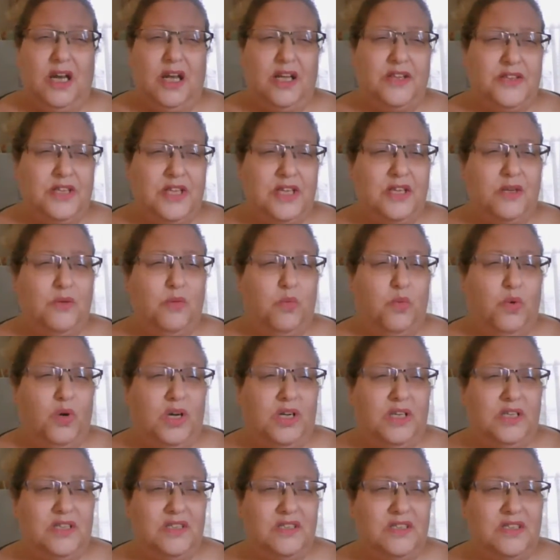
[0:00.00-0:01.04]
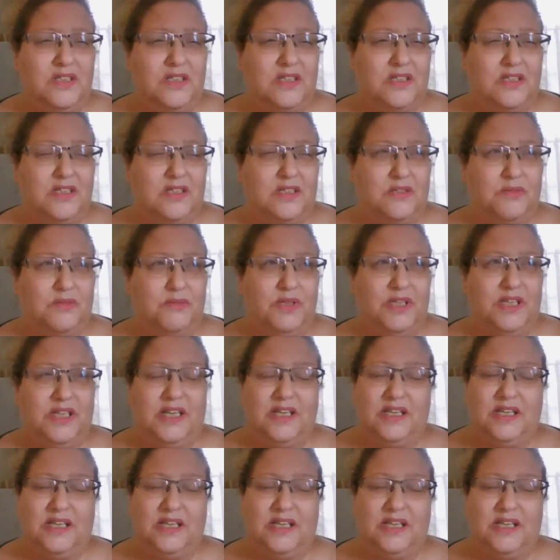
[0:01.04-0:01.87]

I think, 1 to 3.